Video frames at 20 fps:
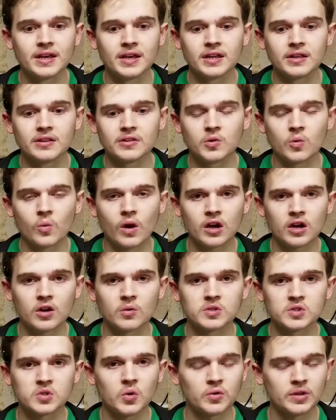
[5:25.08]
the walker
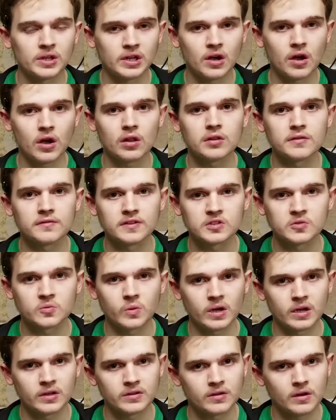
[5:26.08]
was holding all of his
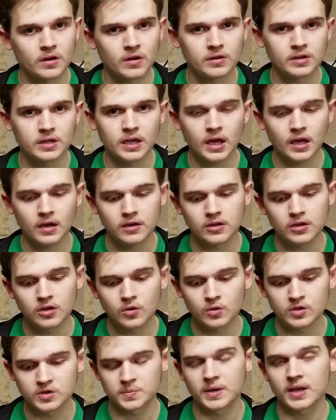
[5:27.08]
weight. All he had to do
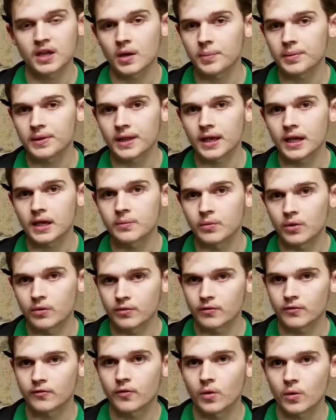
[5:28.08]
was pick up a leg, move
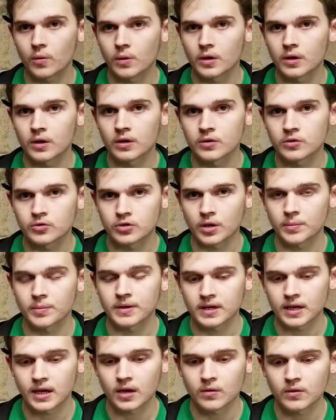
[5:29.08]
it forward, drop
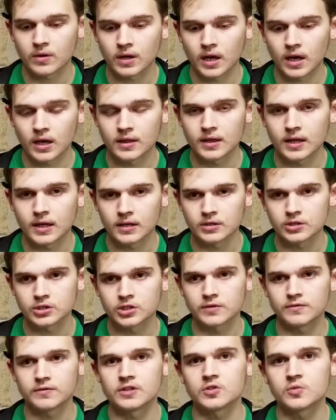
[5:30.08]
it down, and then
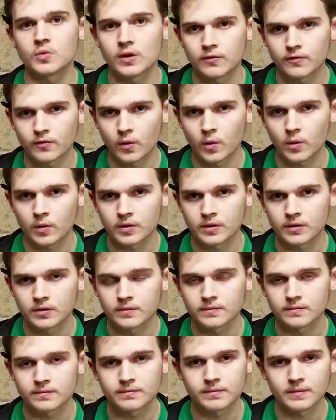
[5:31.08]
shift his weight forward.
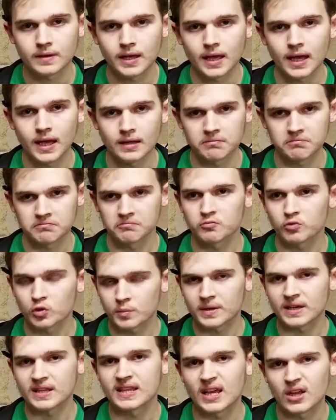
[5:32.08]
And
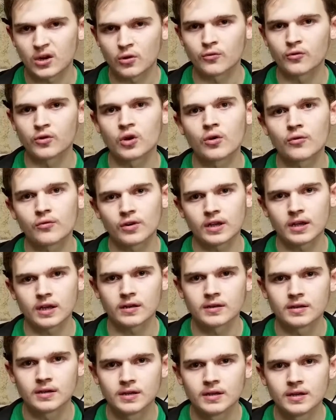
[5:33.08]
repeat that over and over
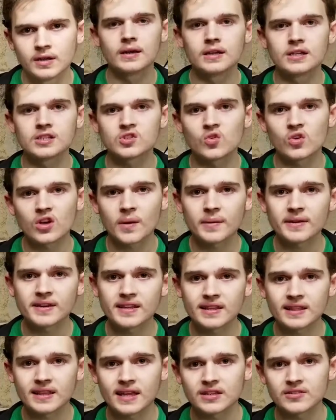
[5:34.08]
again. So a comment in
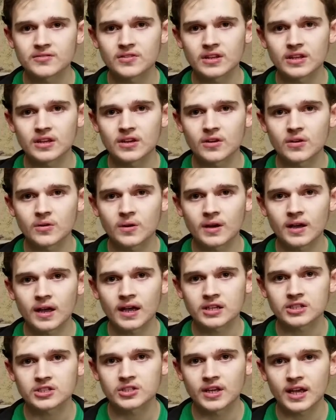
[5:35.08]
the last video
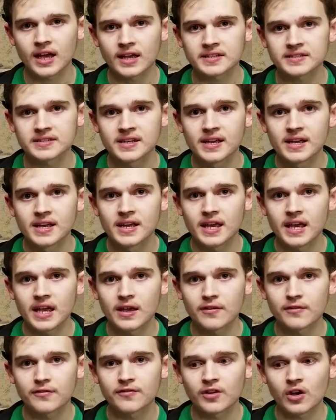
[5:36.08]
actually asked
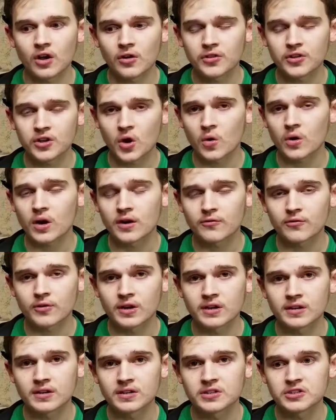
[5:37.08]
if all the code I've
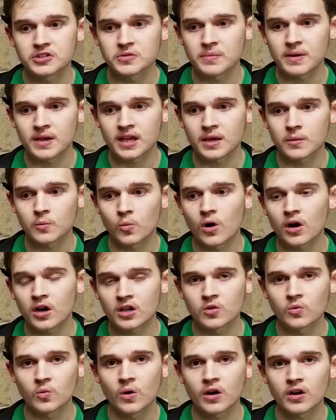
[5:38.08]
written to make him walk
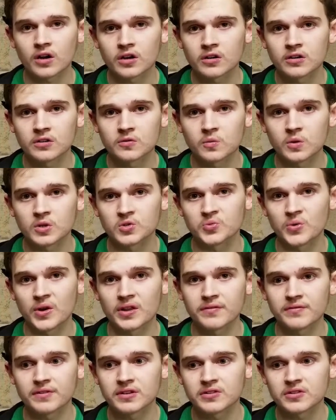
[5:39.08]
in the walker was
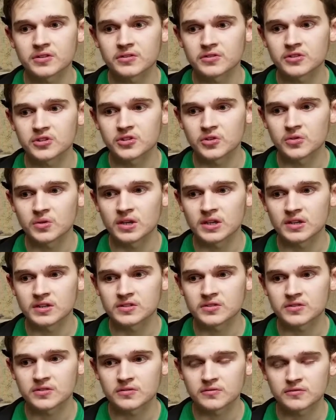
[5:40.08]
relevant to
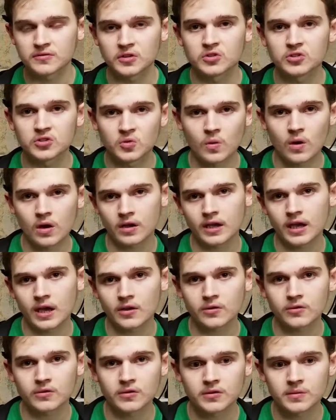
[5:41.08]
his future walking
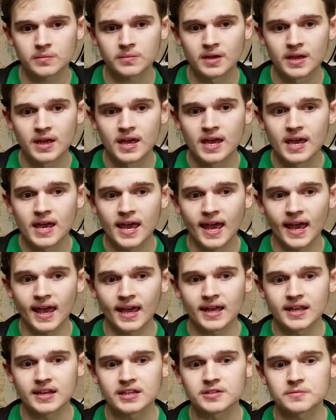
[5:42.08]
algorithm,
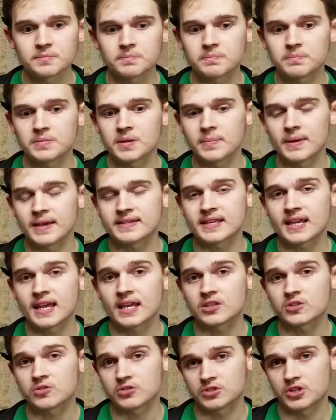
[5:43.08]
and the basic
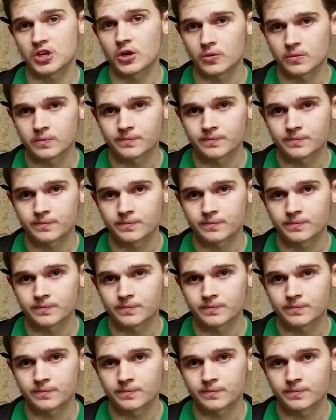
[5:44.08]
answer is no.